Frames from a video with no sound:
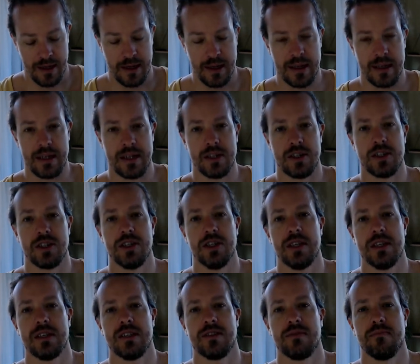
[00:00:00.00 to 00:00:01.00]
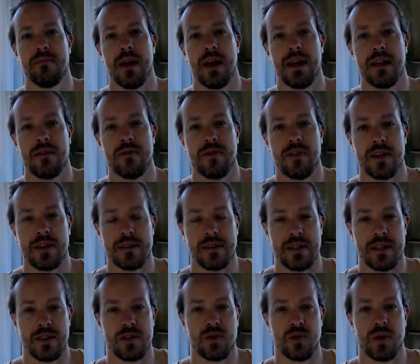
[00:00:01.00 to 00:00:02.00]
And it's just manifesting,
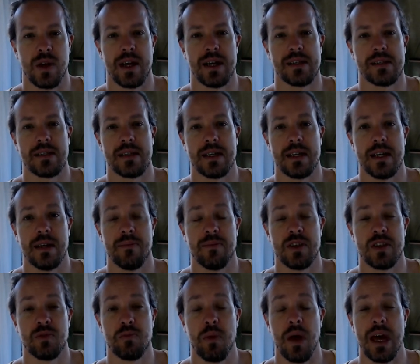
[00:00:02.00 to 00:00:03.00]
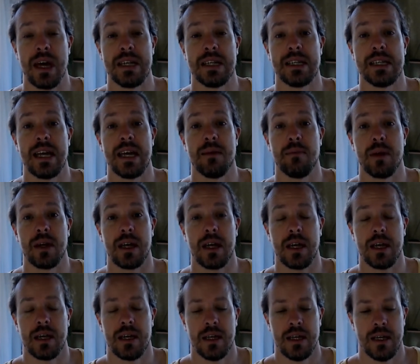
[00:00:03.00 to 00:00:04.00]
it's rising up. This pandemic
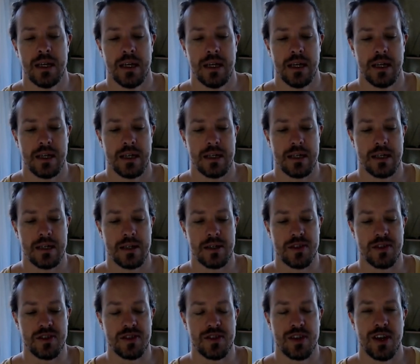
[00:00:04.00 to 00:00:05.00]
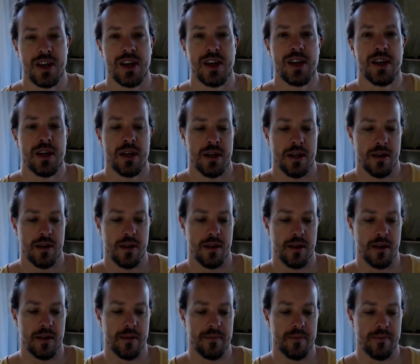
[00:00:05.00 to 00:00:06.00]
is
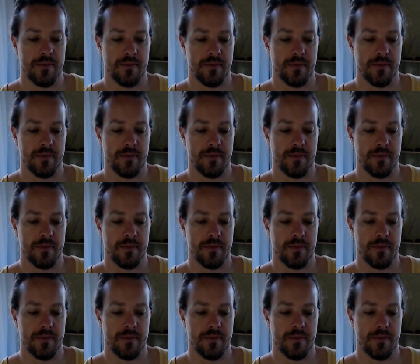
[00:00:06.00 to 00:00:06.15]
um,